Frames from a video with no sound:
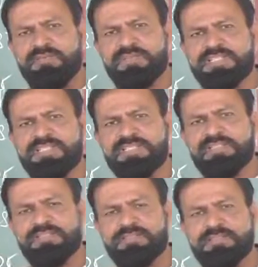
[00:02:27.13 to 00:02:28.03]
which
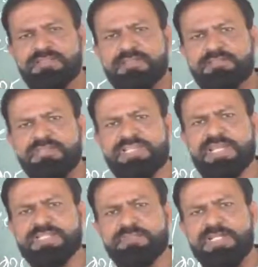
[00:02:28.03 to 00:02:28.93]

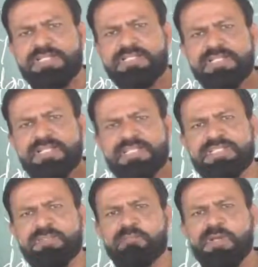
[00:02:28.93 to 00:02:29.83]
express
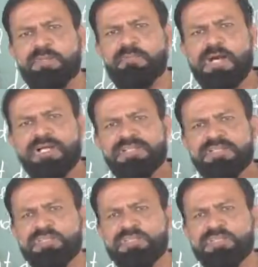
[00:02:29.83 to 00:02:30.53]
simple past